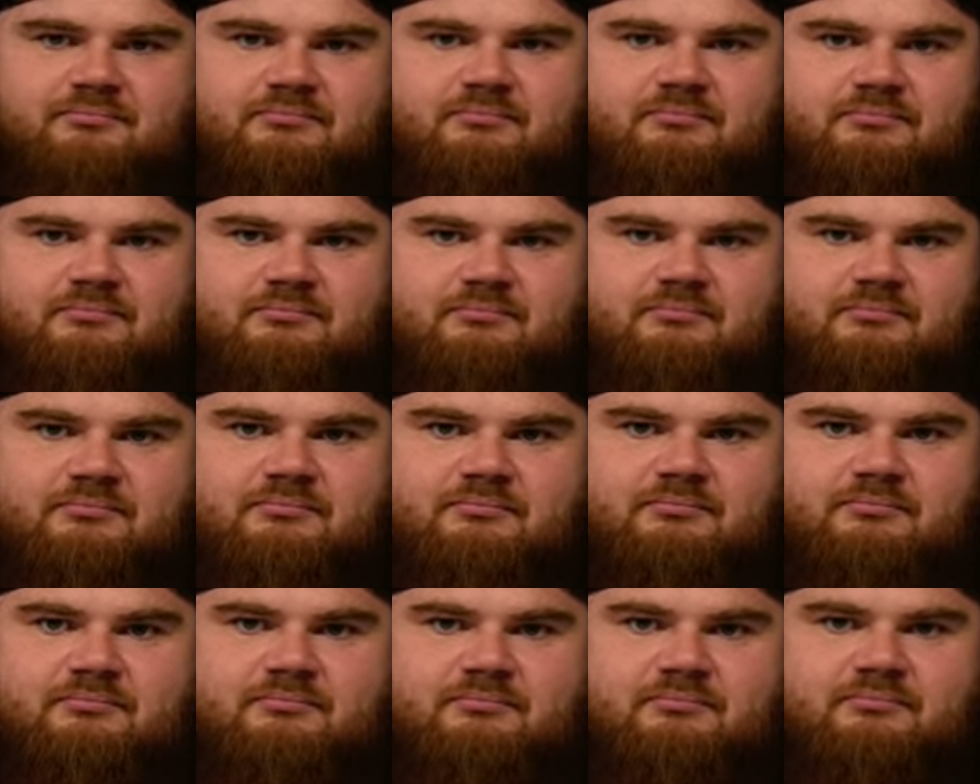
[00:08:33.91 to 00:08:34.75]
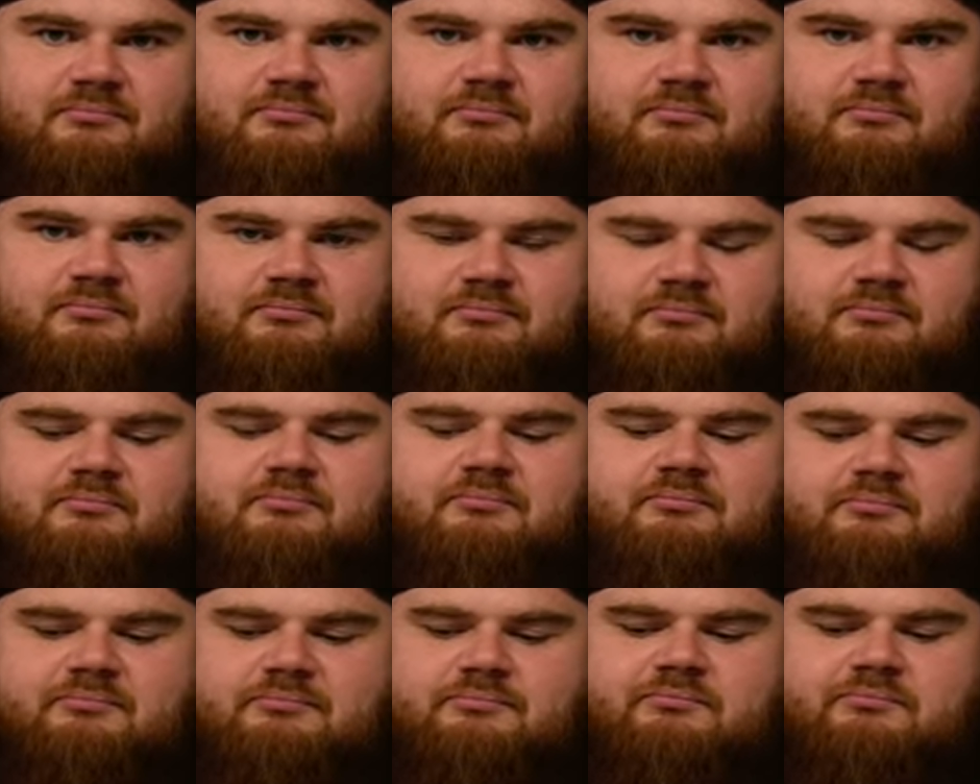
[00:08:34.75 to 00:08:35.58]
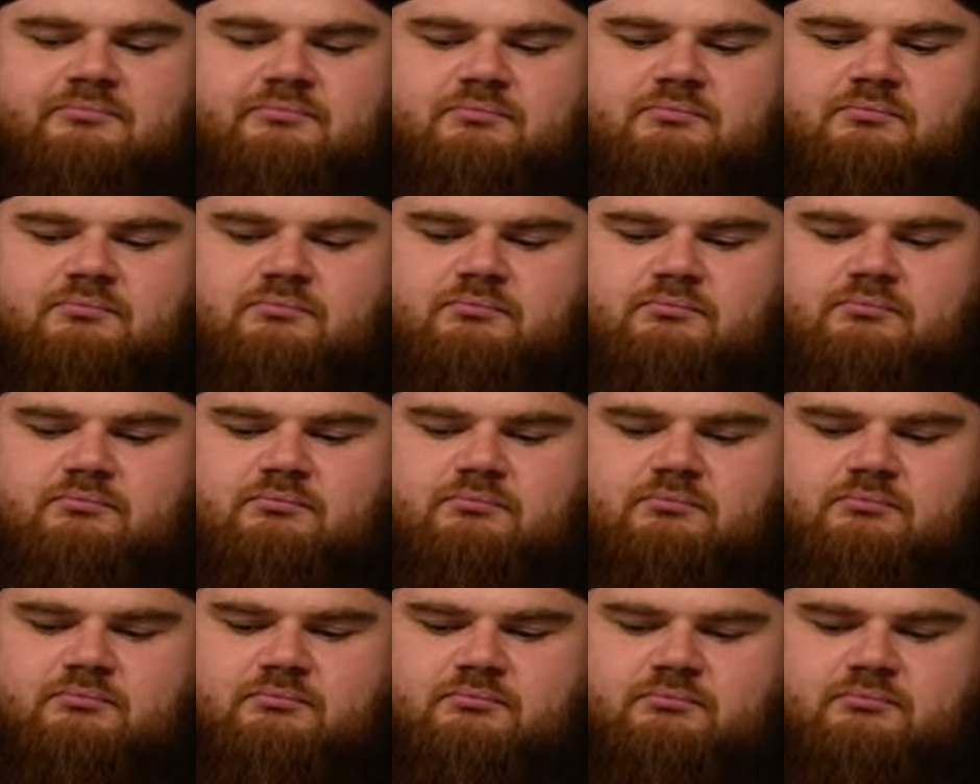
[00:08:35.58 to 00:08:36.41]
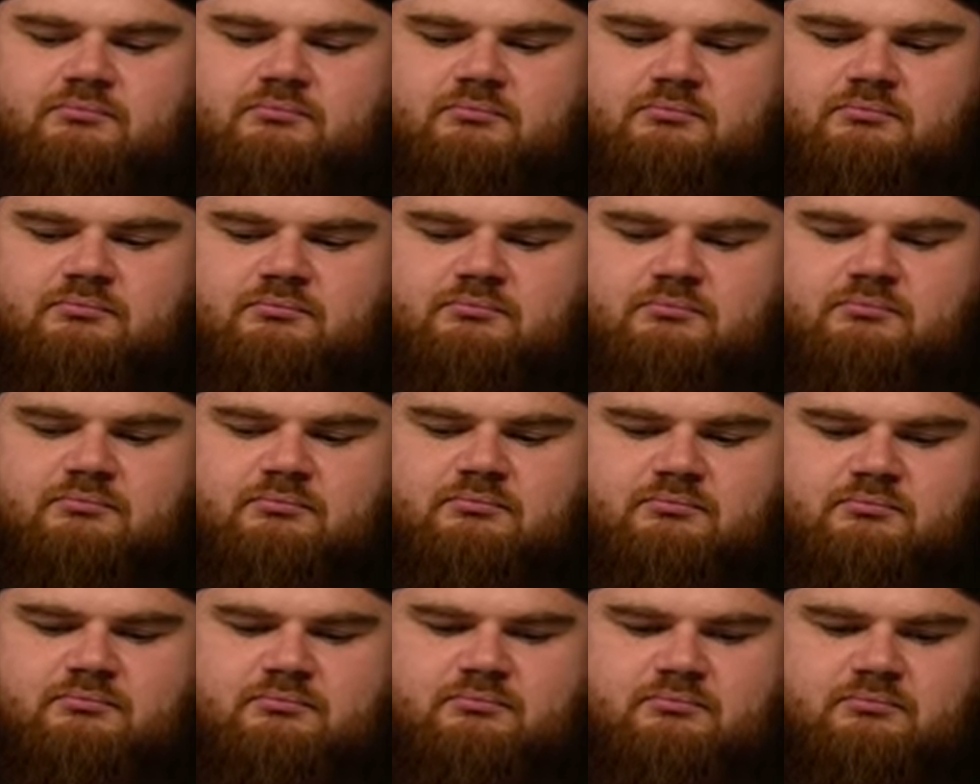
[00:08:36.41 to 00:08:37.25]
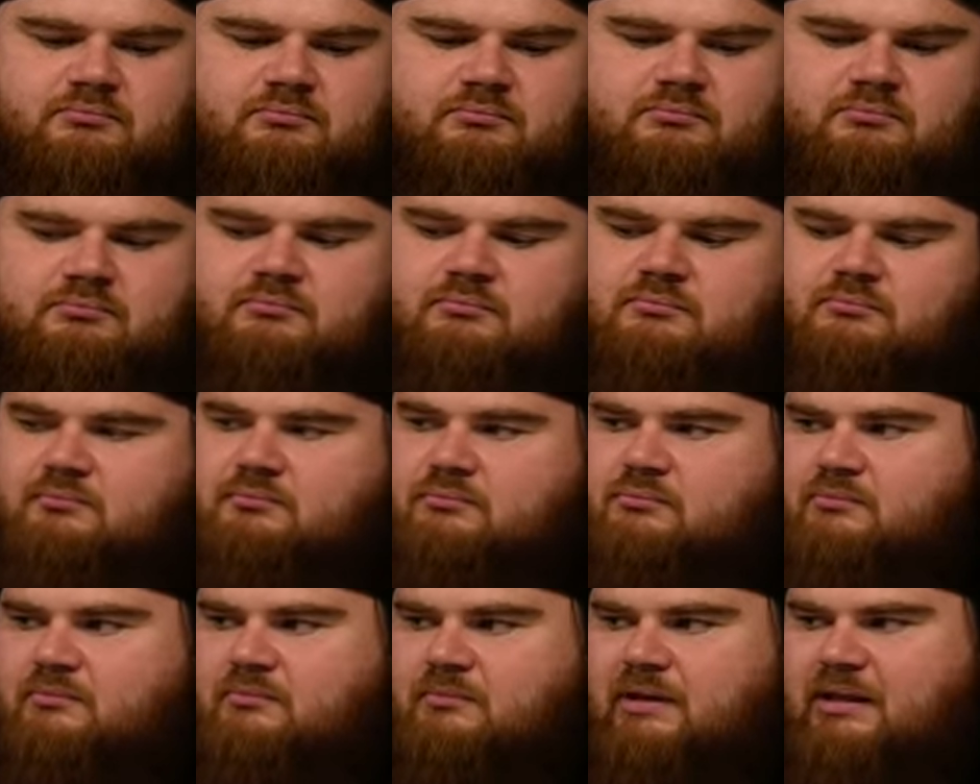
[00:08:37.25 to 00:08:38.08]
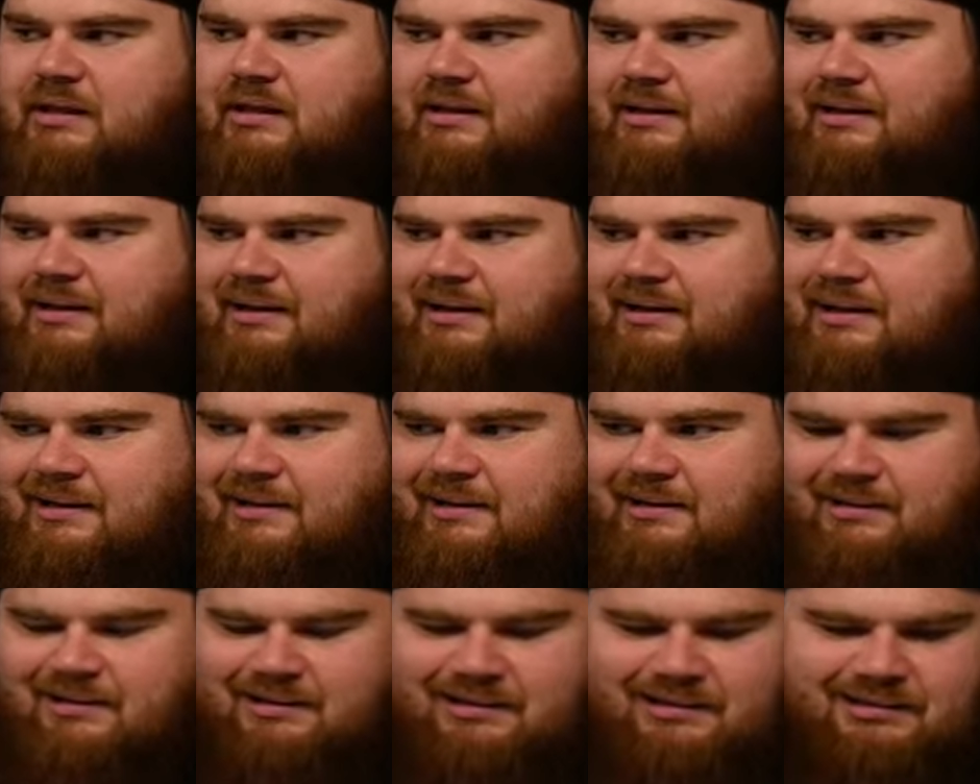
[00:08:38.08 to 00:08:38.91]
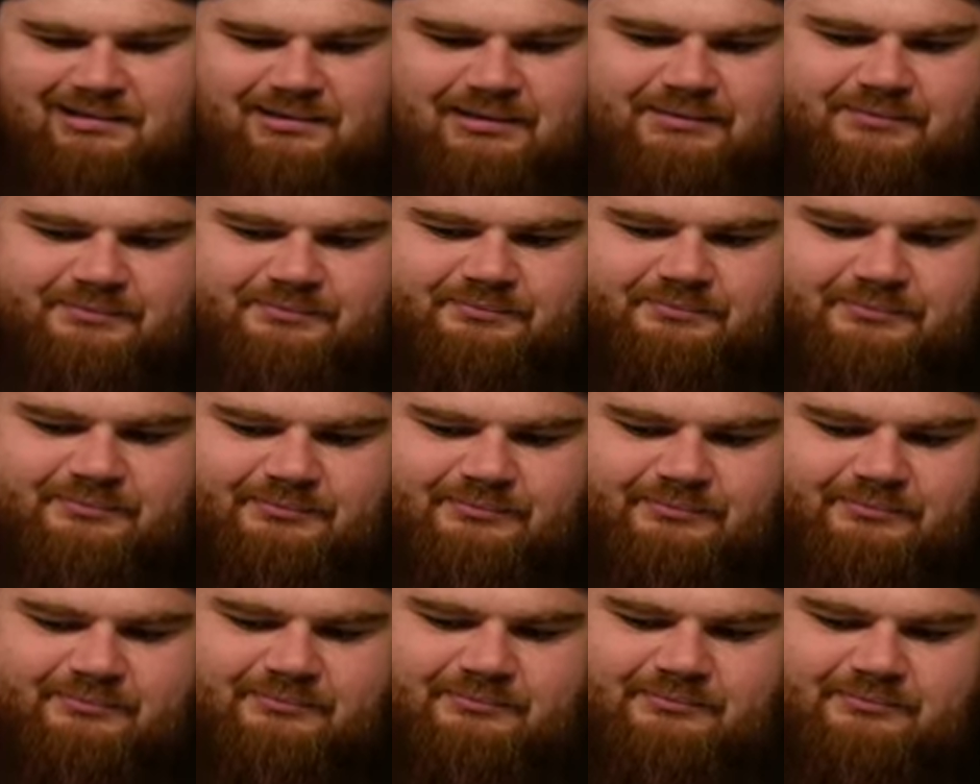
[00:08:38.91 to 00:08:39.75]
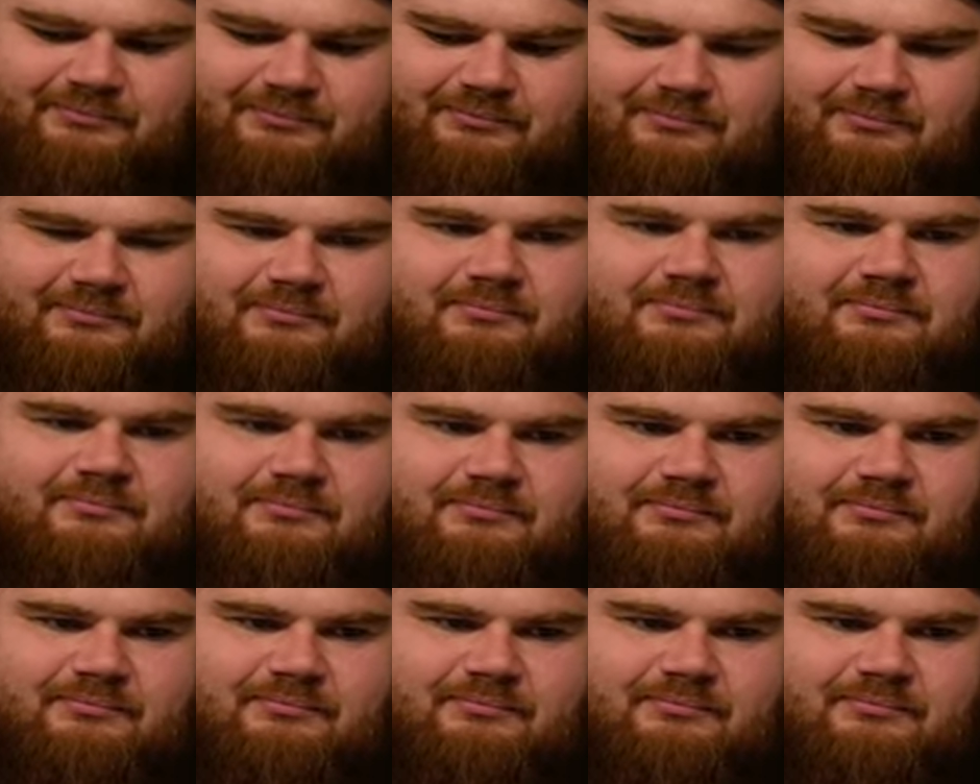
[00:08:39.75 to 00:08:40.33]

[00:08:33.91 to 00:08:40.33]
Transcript: (not speaking)